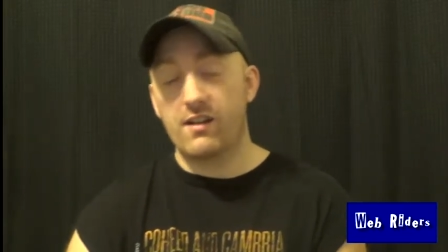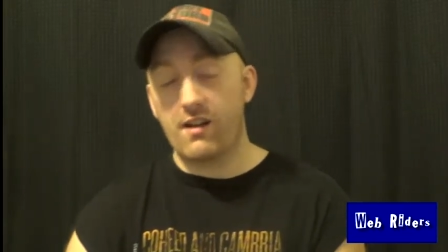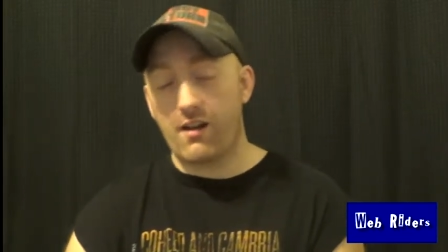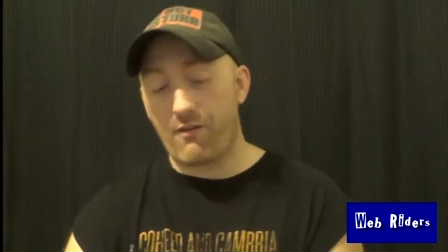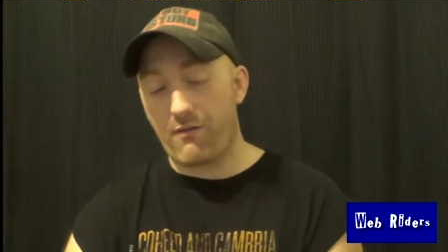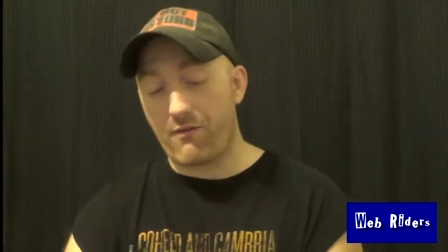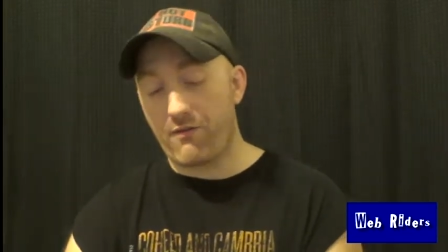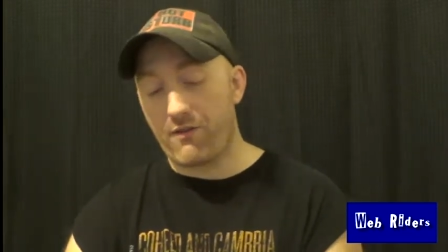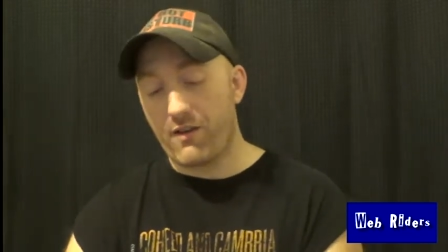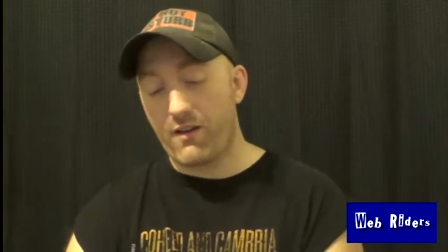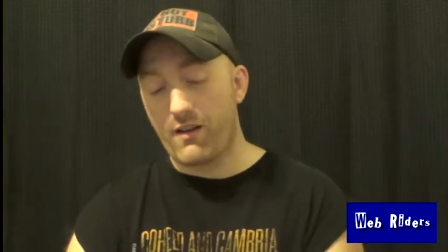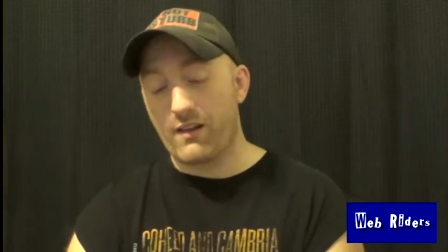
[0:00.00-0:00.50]

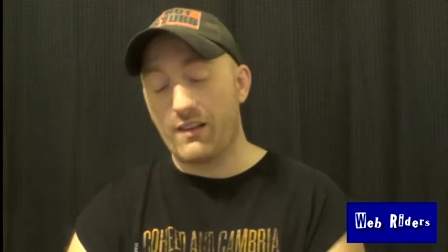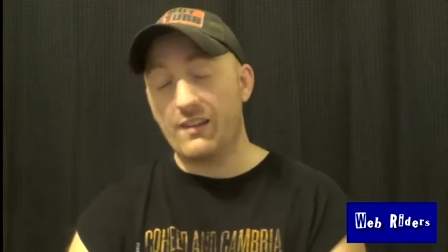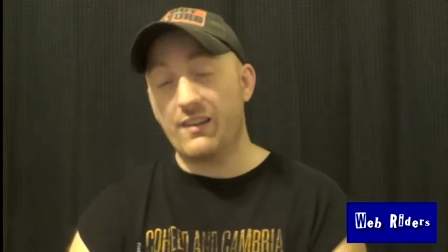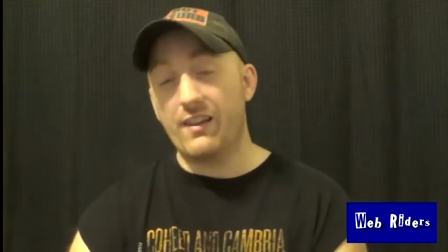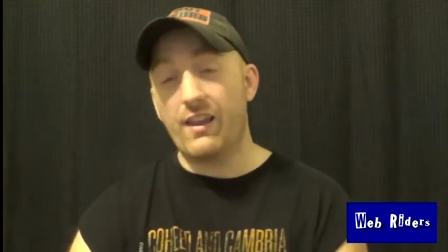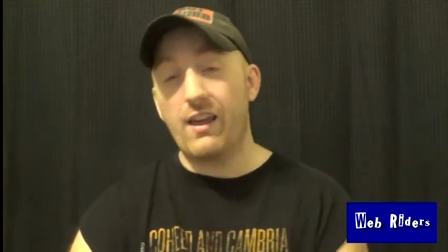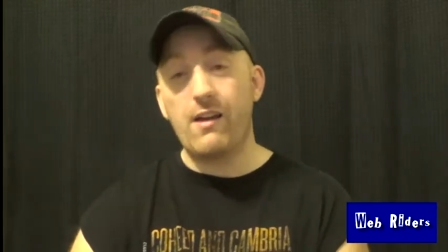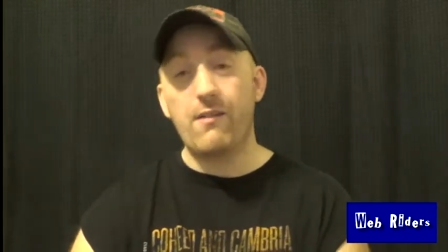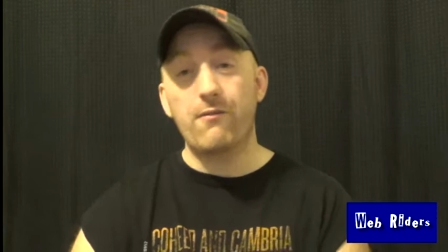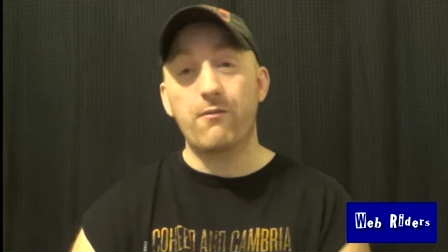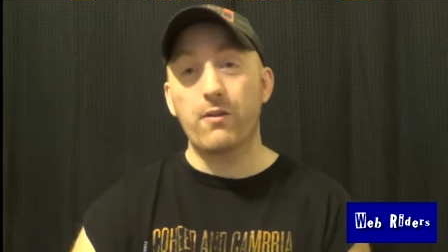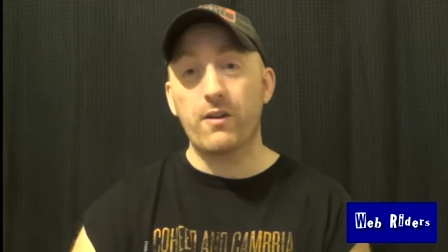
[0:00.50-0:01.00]
of
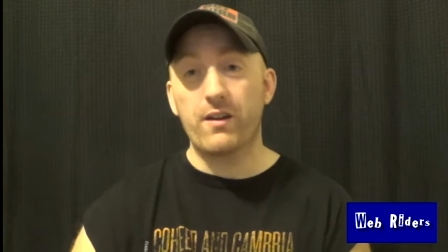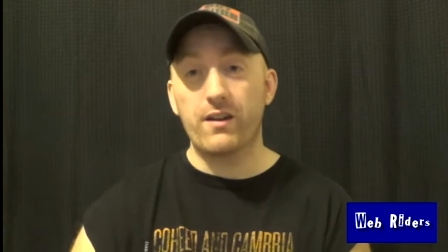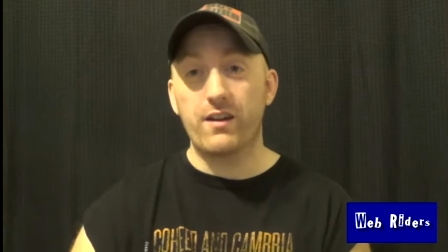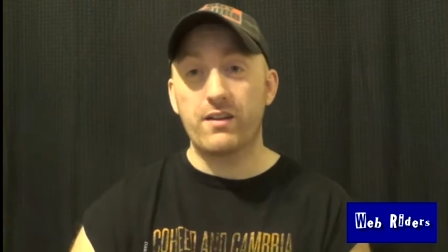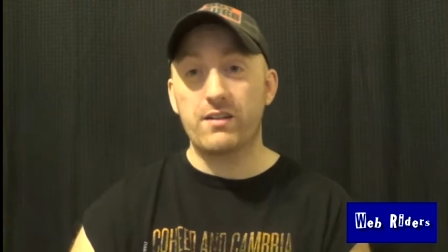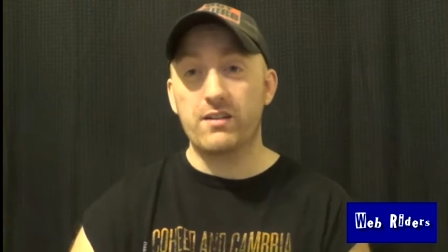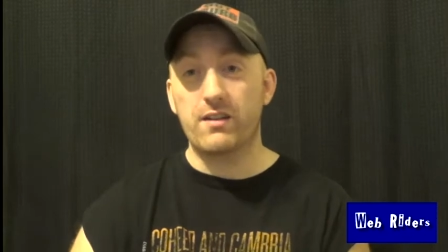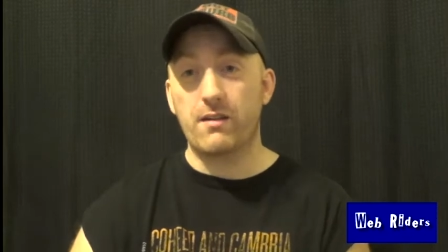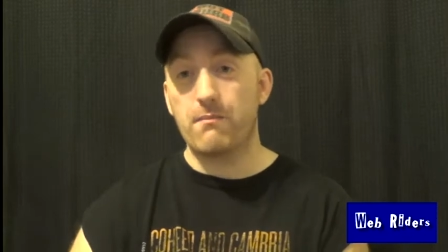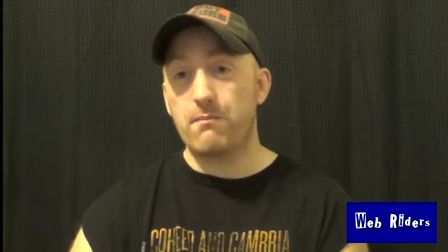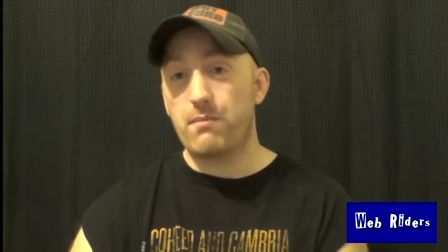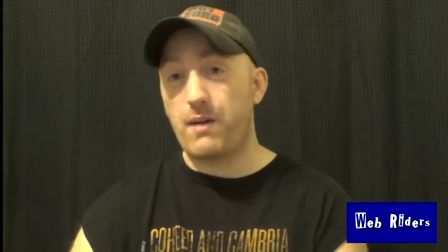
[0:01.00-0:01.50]

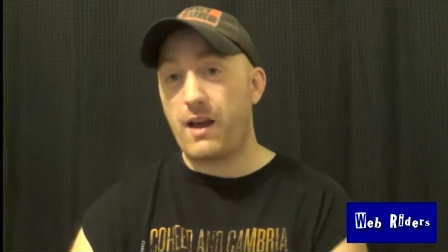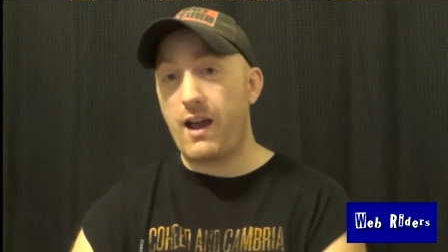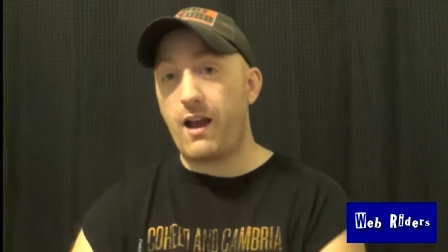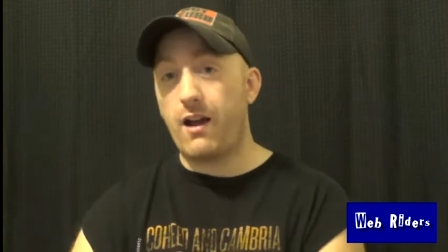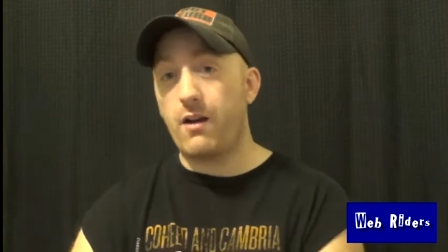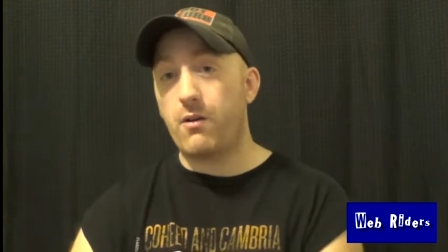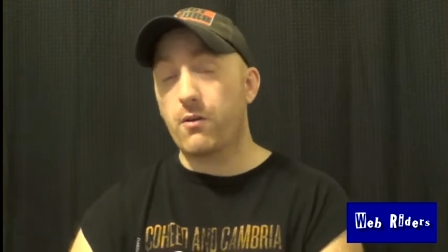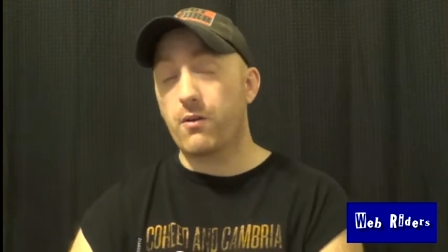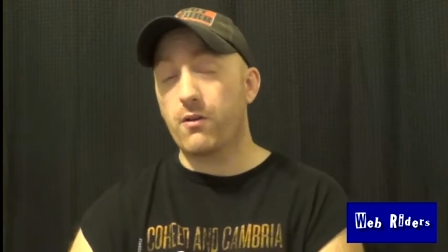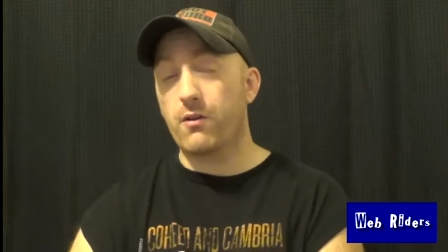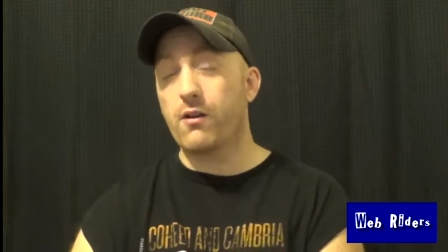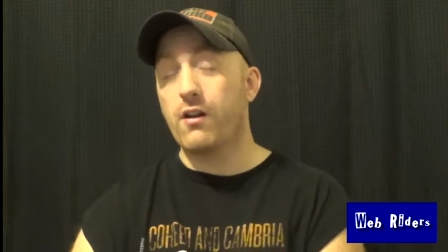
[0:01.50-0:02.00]
leverage and
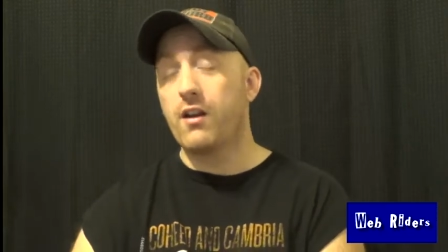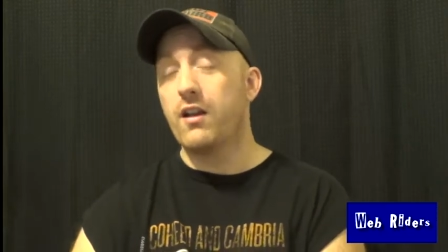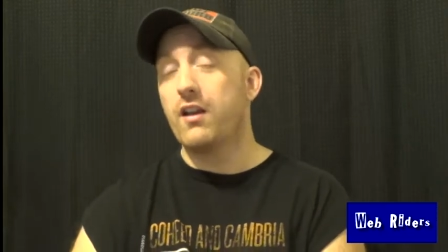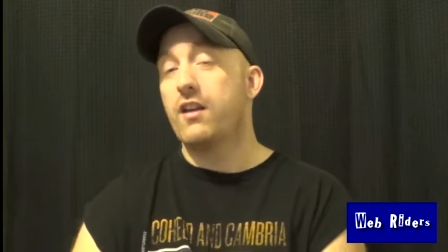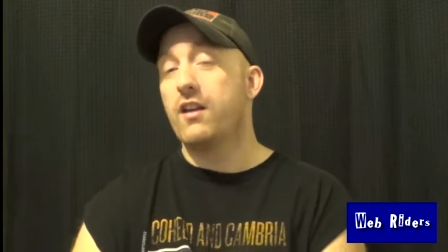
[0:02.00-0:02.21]
power